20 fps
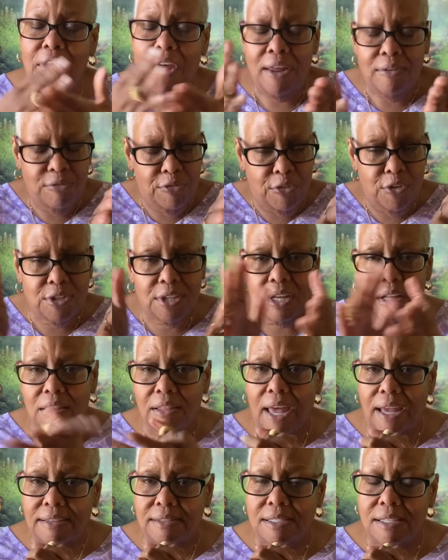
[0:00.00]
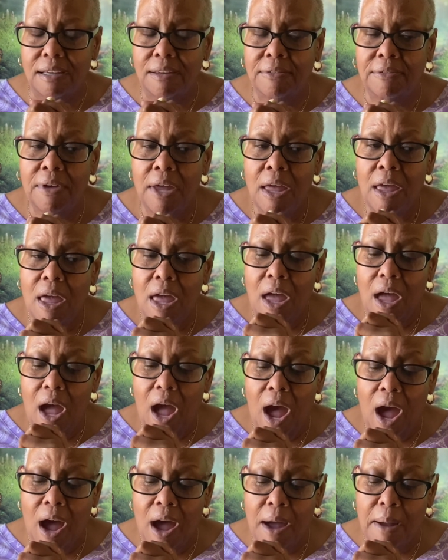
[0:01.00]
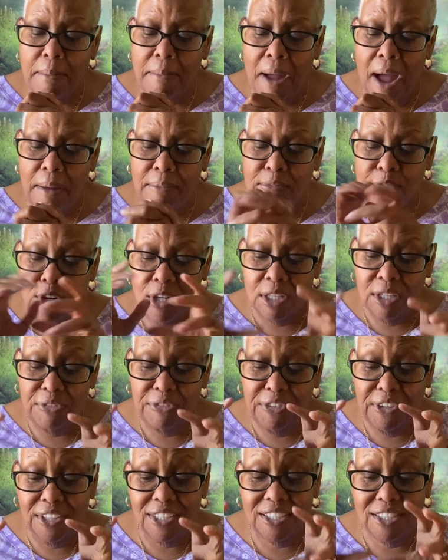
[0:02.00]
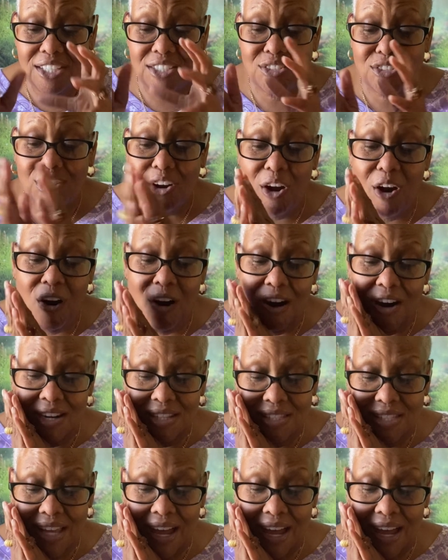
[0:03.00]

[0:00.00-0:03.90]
and for the collective. I'm really feeling these cards,